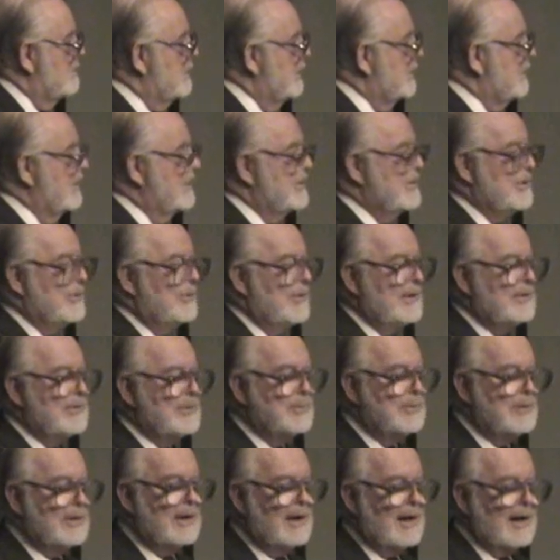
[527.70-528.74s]
but they're doing
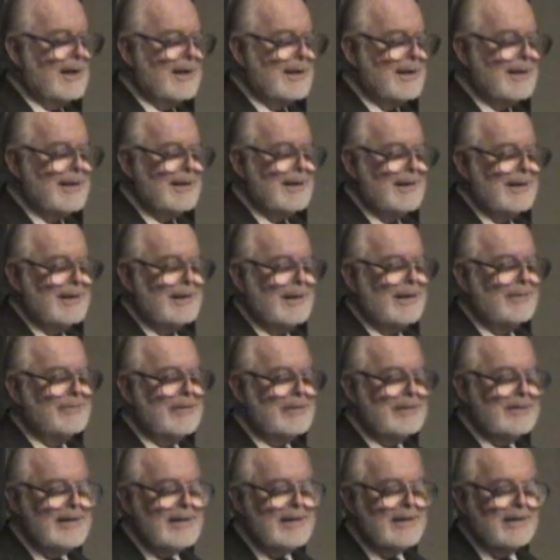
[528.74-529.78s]
the work of
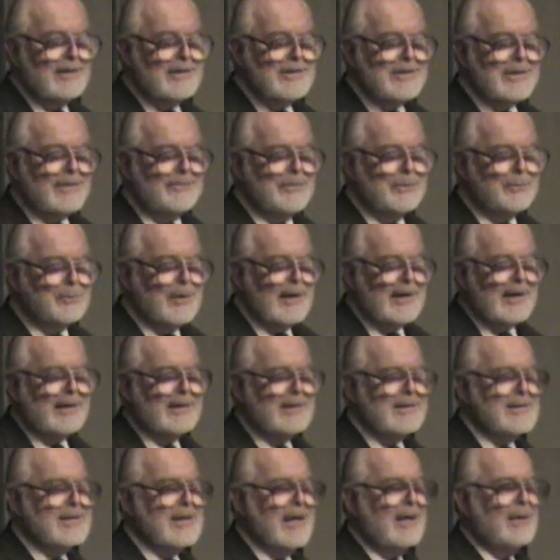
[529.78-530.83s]
the leaders of the
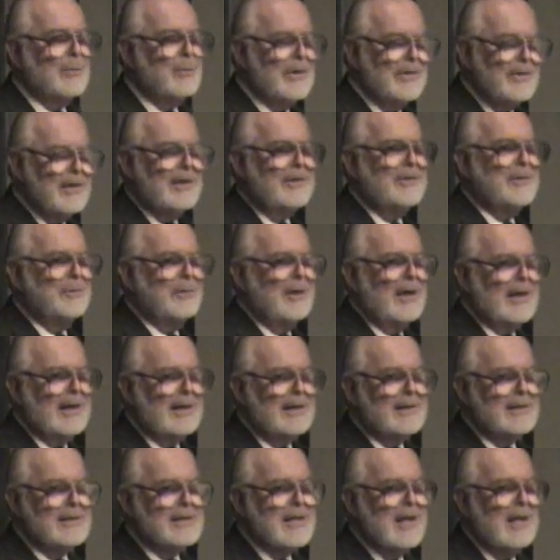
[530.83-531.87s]
rings, within the
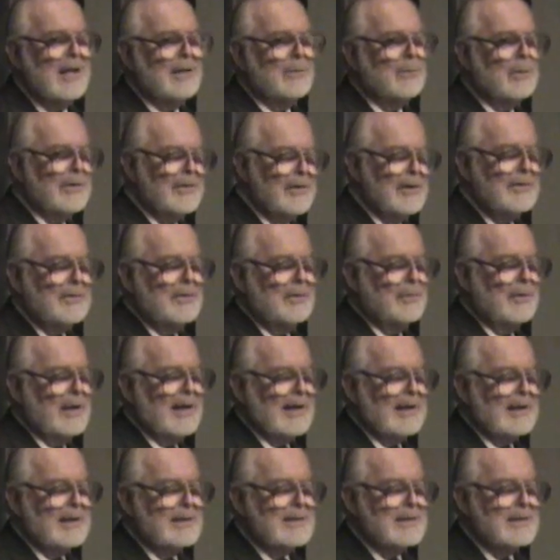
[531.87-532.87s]
rings, within the rings.